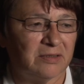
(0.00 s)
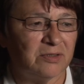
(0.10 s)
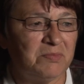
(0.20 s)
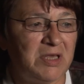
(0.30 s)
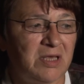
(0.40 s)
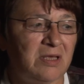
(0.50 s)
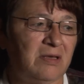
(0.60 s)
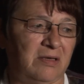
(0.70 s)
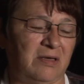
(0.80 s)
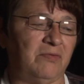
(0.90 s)
to
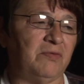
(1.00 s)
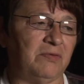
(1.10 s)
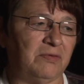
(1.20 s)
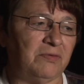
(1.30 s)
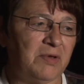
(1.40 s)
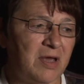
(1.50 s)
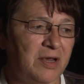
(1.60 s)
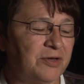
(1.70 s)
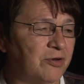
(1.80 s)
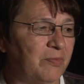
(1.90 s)
me, the way I
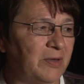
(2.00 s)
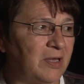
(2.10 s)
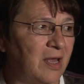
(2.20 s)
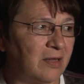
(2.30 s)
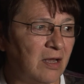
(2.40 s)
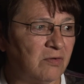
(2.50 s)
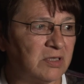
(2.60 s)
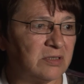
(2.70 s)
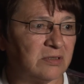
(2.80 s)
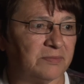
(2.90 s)
interpret that now
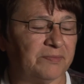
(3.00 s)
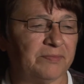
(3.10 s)
is